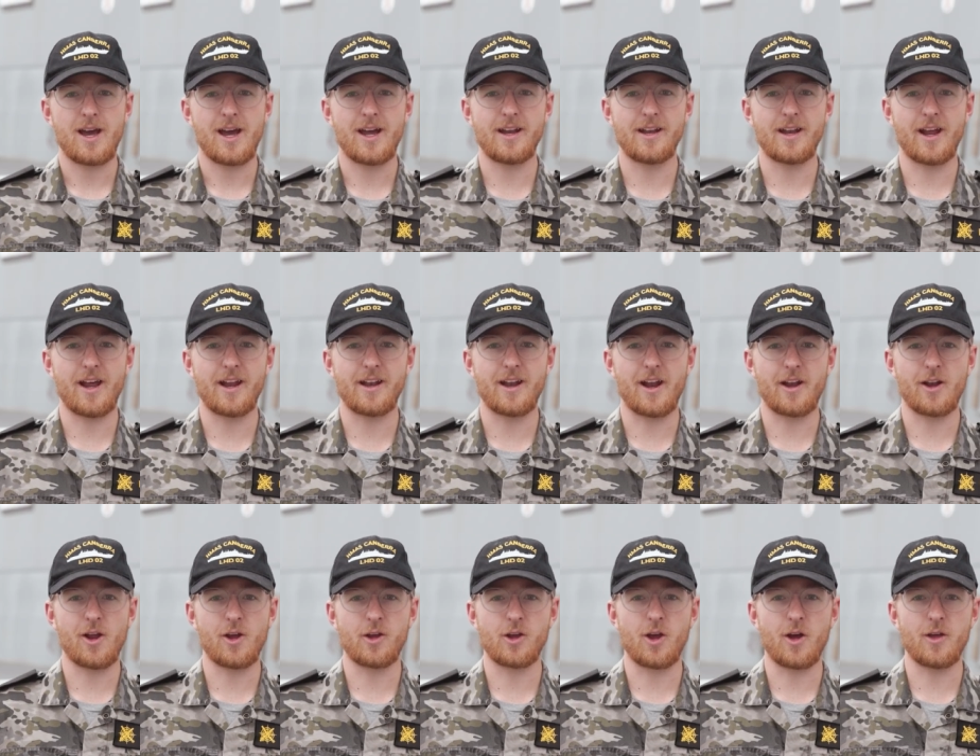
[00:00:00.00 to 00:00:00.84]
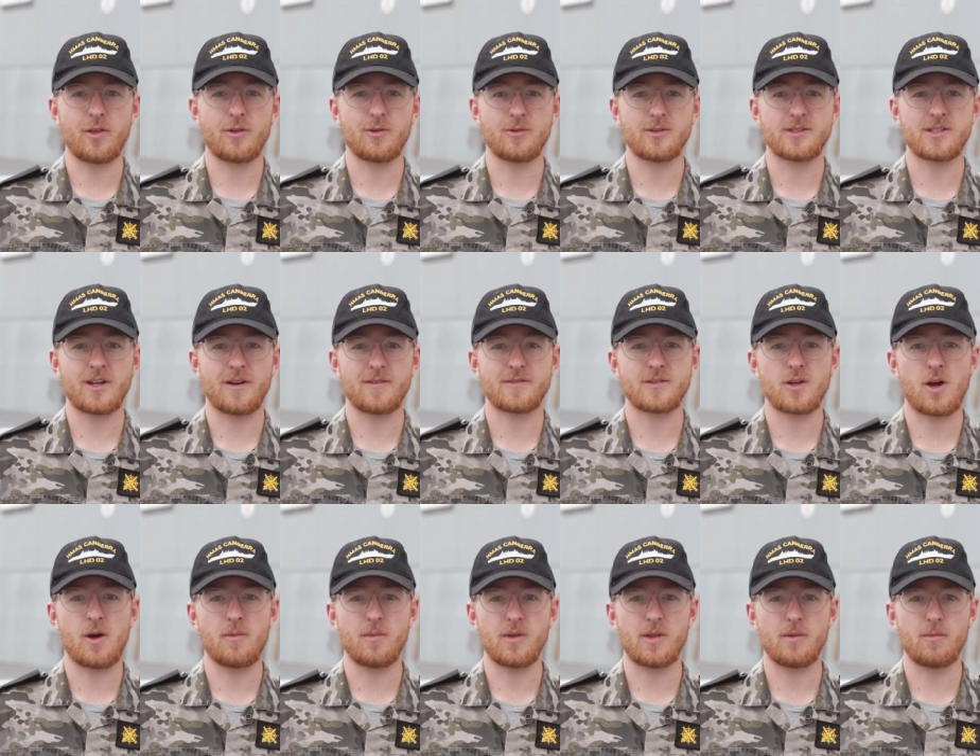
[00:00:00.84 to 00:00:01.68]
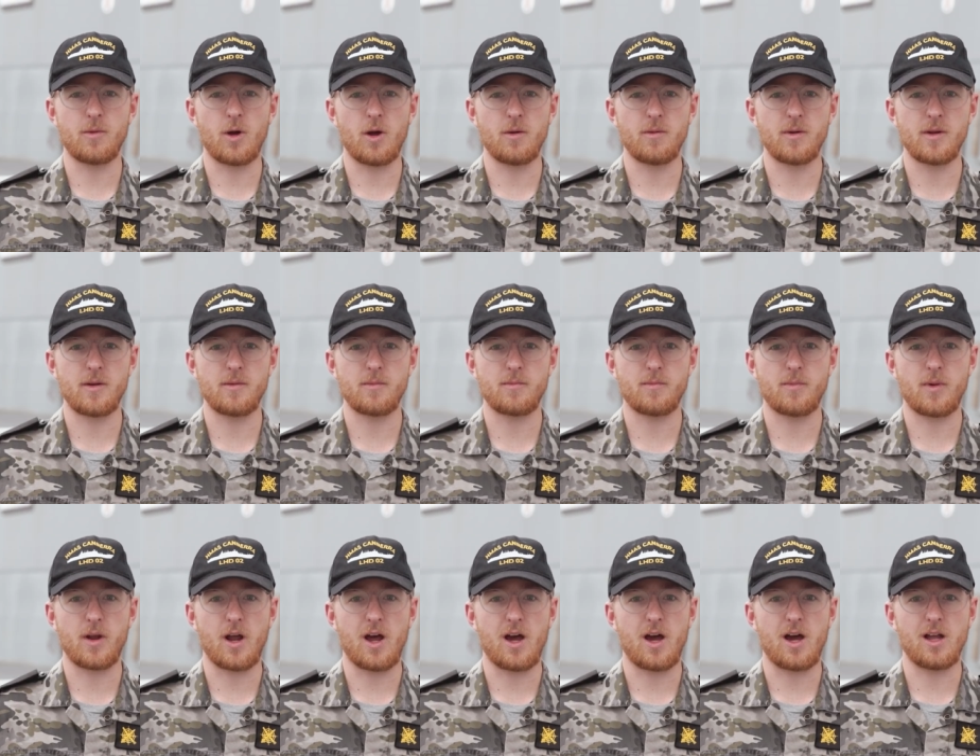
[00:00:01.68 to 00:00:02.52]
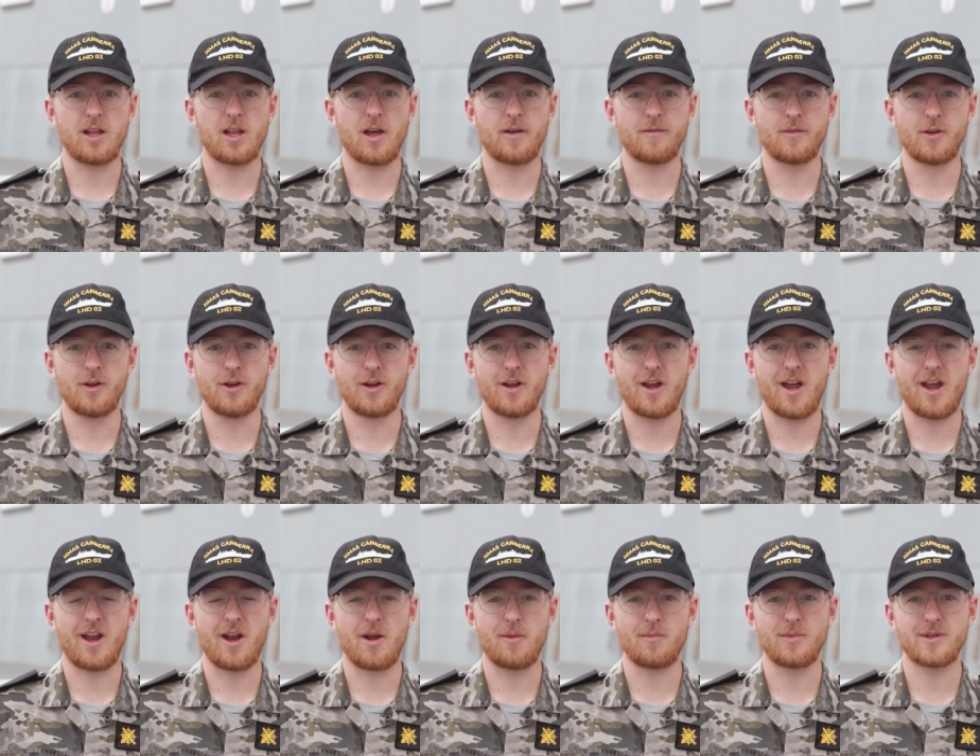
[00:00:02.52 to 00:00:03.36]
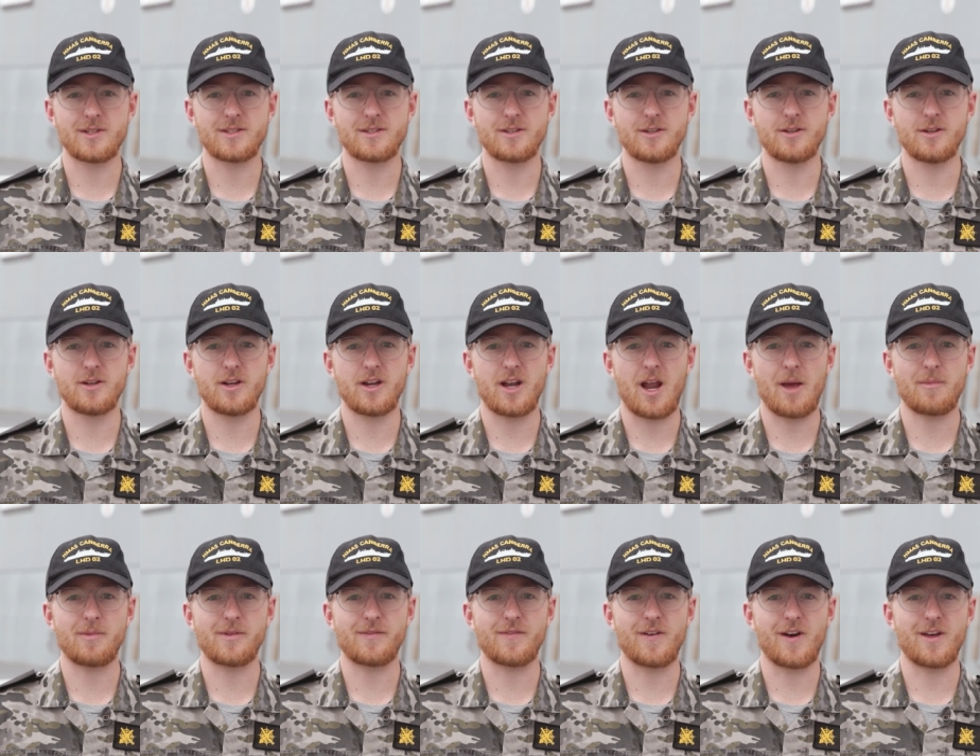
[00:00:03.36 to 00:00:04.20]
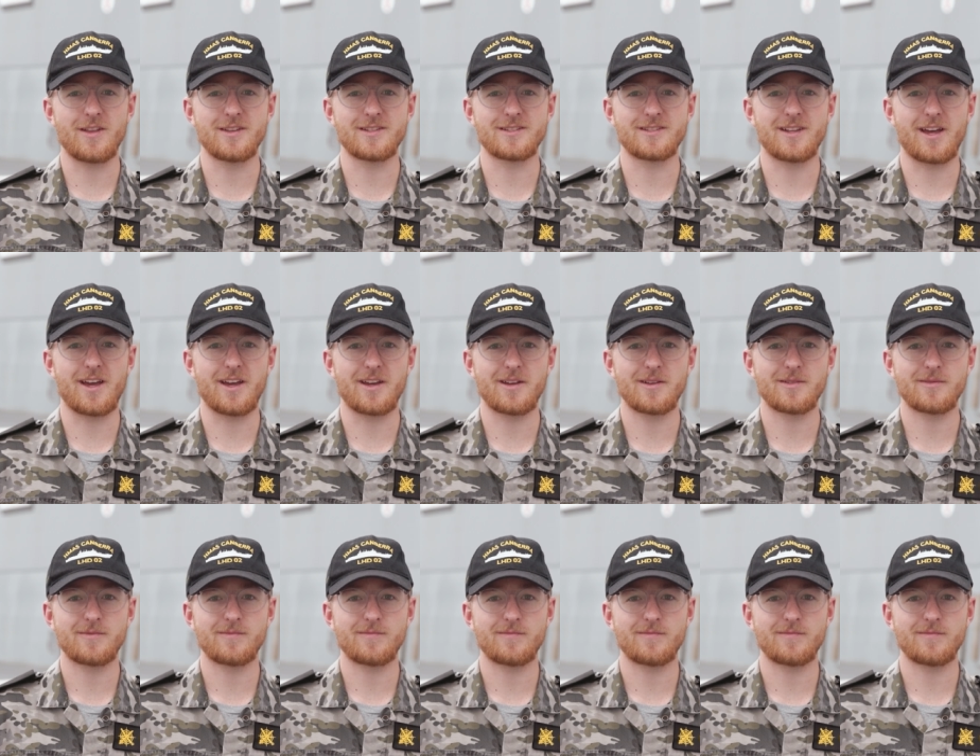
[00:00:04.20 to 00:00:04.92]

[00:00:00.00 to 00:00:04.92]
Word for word: Hey Dad, I know you're going through a tough time at the moment, but I love you and I miss you and happy Father's Day.